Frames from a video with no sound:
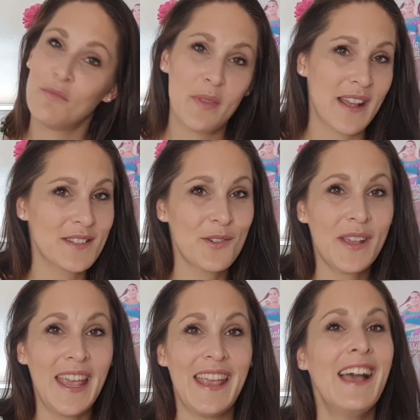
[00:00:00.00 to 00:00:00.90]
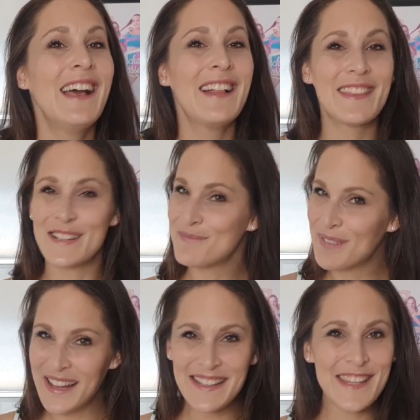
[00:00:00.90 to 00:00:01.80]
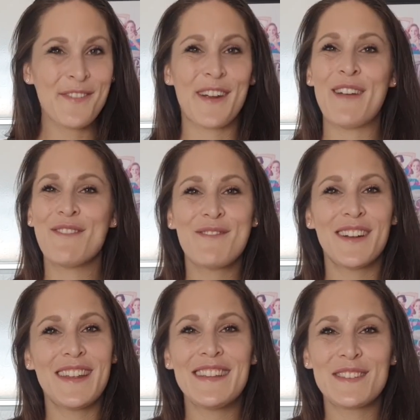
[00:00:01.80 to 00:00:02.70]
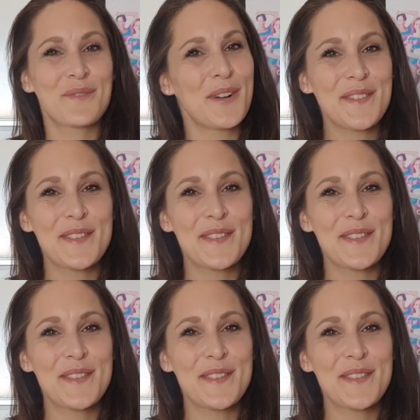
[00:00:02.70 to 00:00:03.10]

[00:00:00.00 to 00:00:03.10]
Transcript: That's okay. There's plenty for everyone in this world,